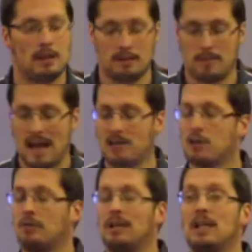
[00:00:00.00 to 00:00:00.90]
It
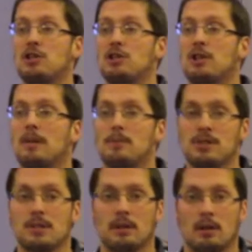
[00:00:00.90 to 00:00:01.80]
impacts your
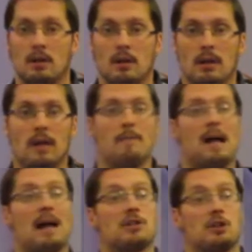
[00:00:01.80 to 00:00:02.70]
relationships. It
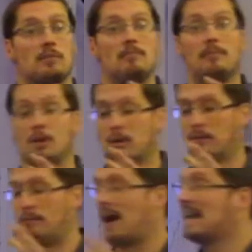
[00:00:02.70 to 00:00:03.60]
impacts
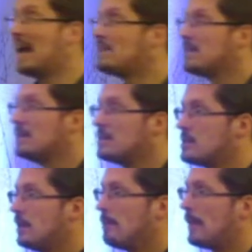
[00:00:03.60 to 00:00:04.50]
your
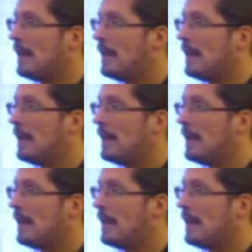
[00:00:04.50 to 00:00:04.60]
finances.